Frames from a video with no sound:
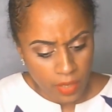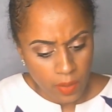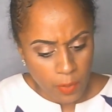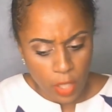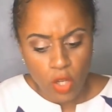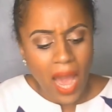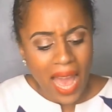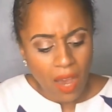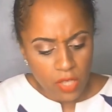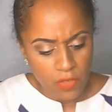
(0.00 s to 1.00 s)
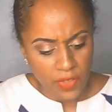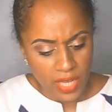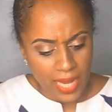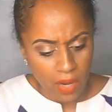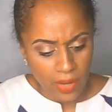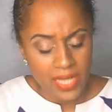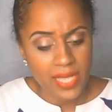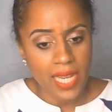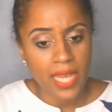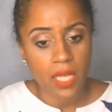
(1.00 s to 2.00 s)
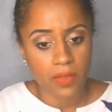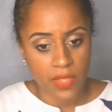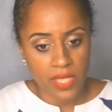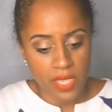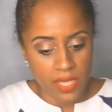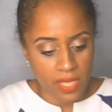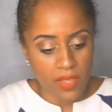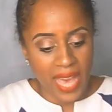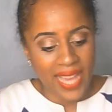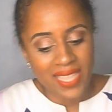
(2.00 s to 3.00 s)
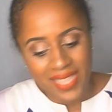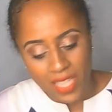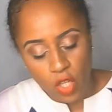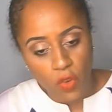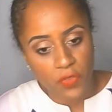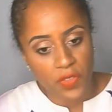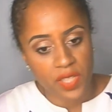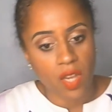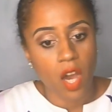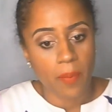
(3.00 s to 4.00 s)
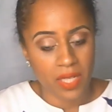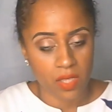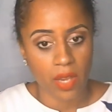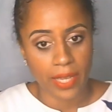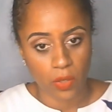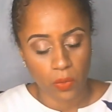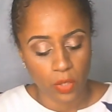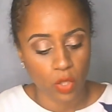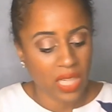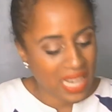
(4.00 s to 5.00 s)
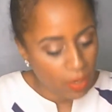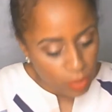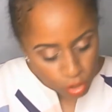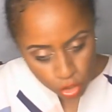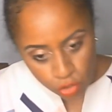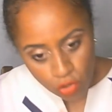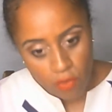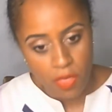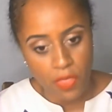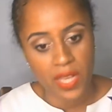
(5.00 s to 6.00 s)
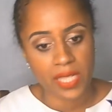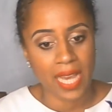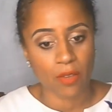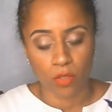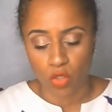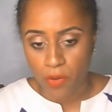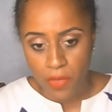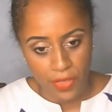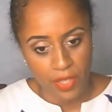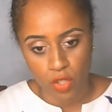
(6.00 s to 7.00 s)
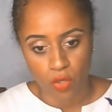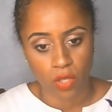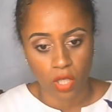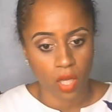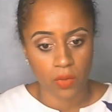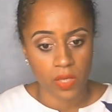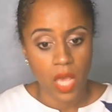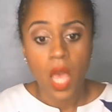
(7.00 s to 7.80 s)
But you're out of it now. This is the ending of this karmic cycle. You're drawing things out. You're drawing things to a close.